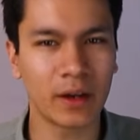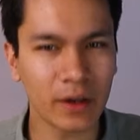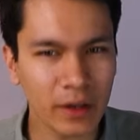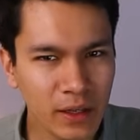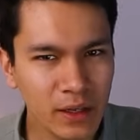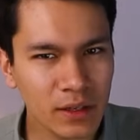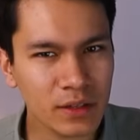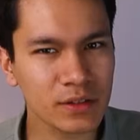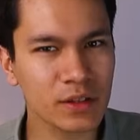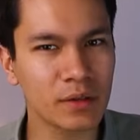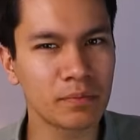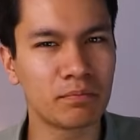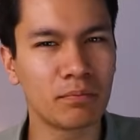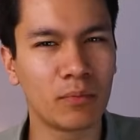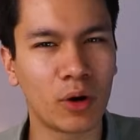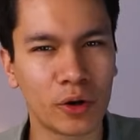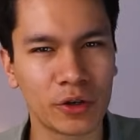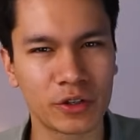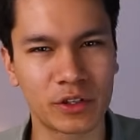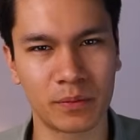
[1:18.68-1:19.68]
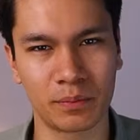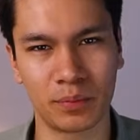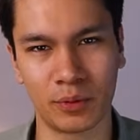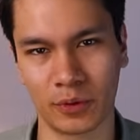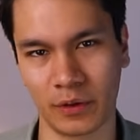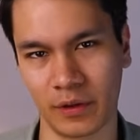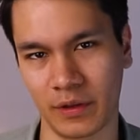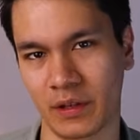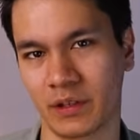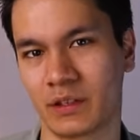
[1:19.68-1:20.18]
Now, here's the most
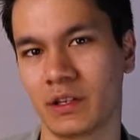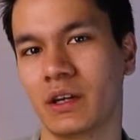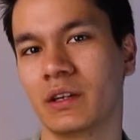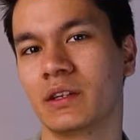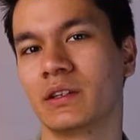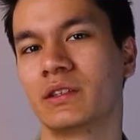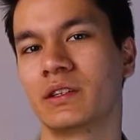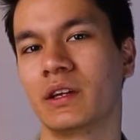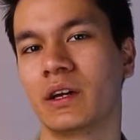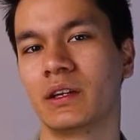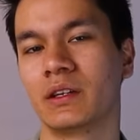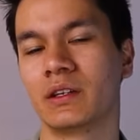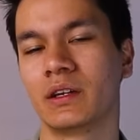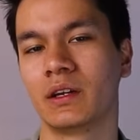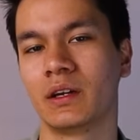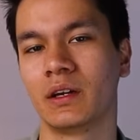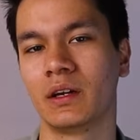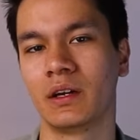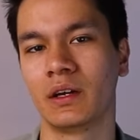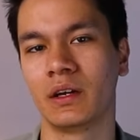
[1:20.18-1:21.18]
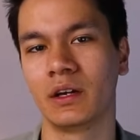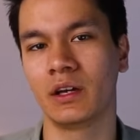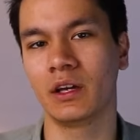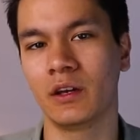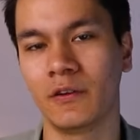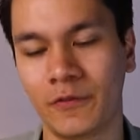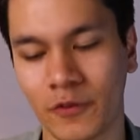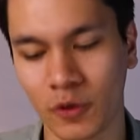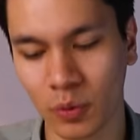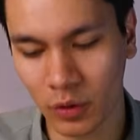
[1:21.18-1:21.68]
important thing to understand.
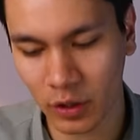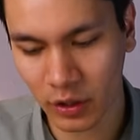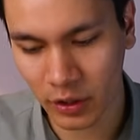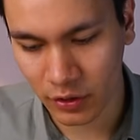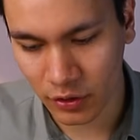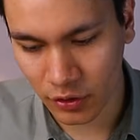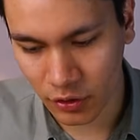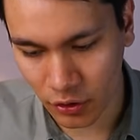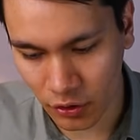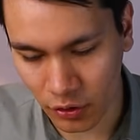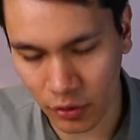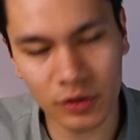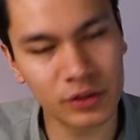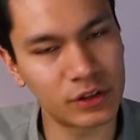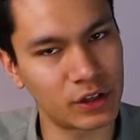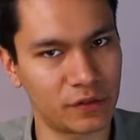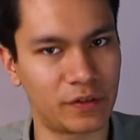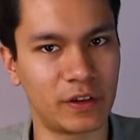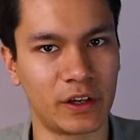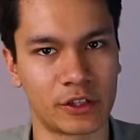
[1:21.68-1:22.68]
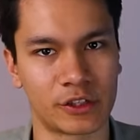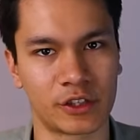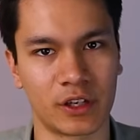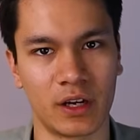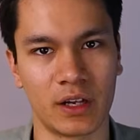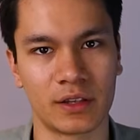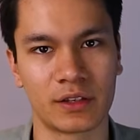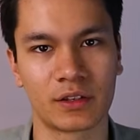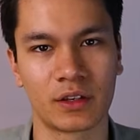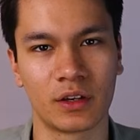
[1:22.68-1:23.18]
If you are using
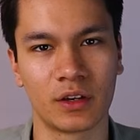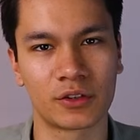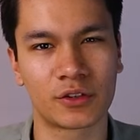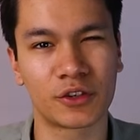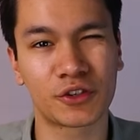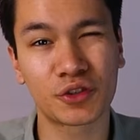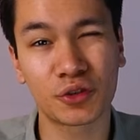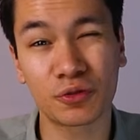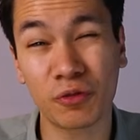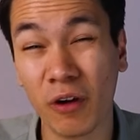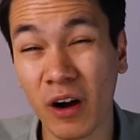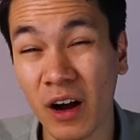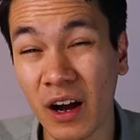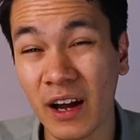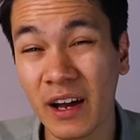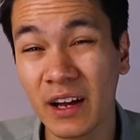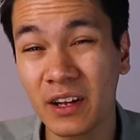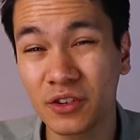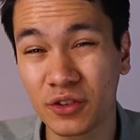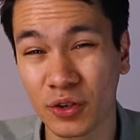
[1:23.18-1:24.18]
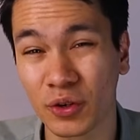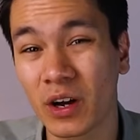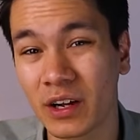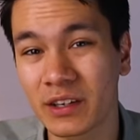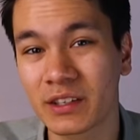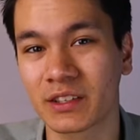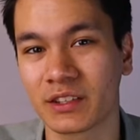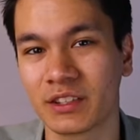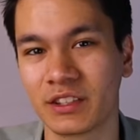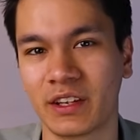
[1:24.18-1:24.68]
flashcards to try to
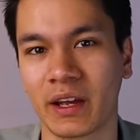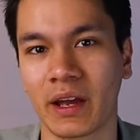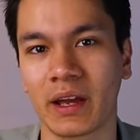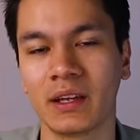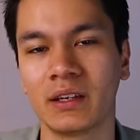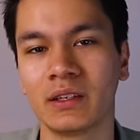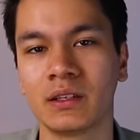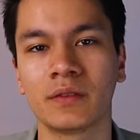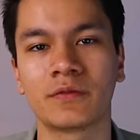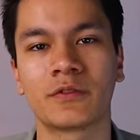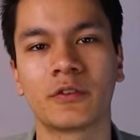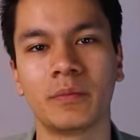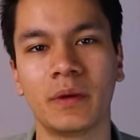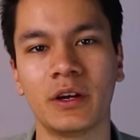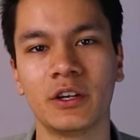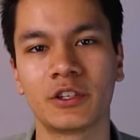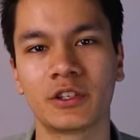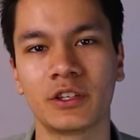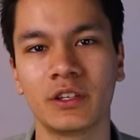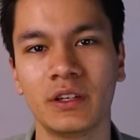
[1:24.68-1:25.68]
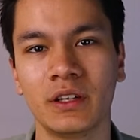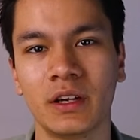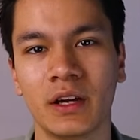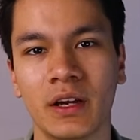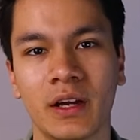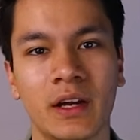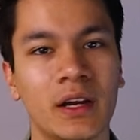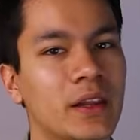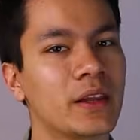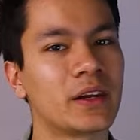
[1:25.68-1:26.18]
understand information,
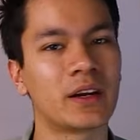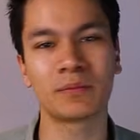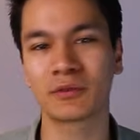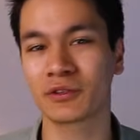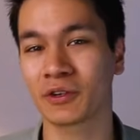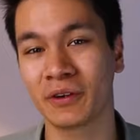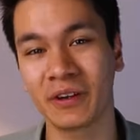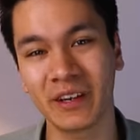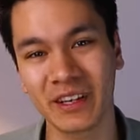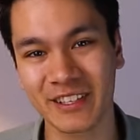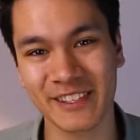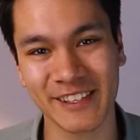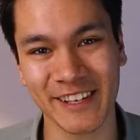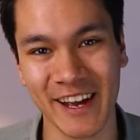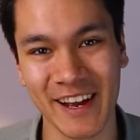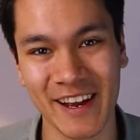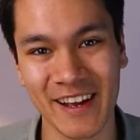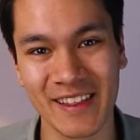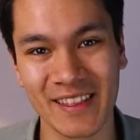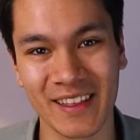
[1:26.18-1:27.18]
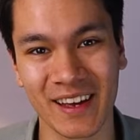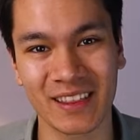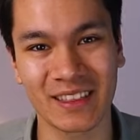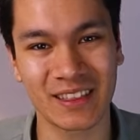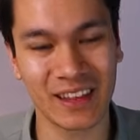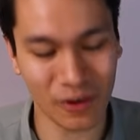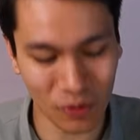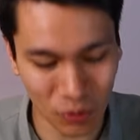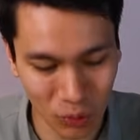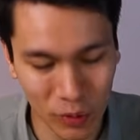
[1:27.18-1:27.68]
then I'm sorry to say that
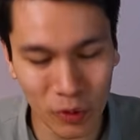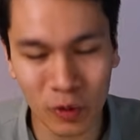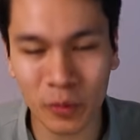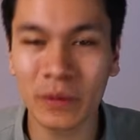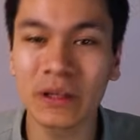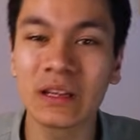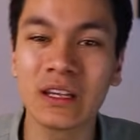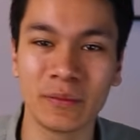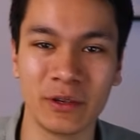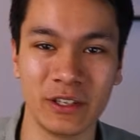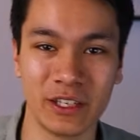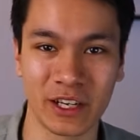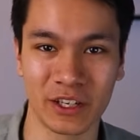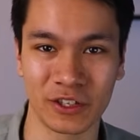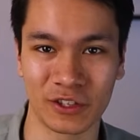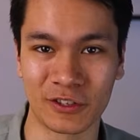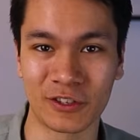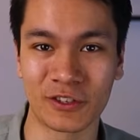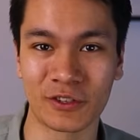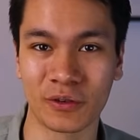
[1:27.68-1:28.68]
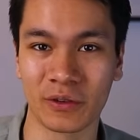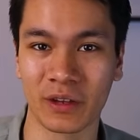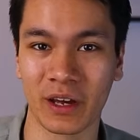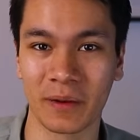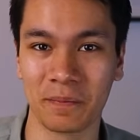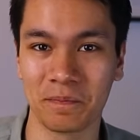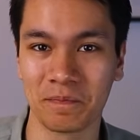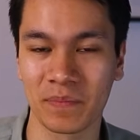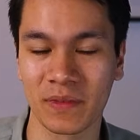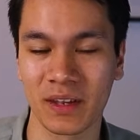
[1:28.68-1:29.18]
there will be limitations to
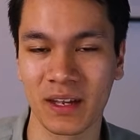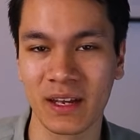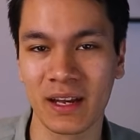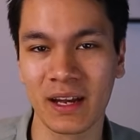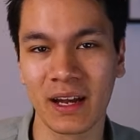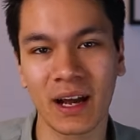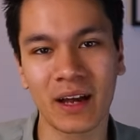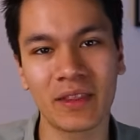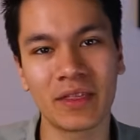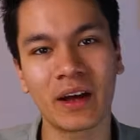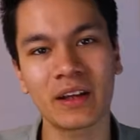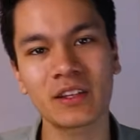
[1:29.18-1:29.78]
that. And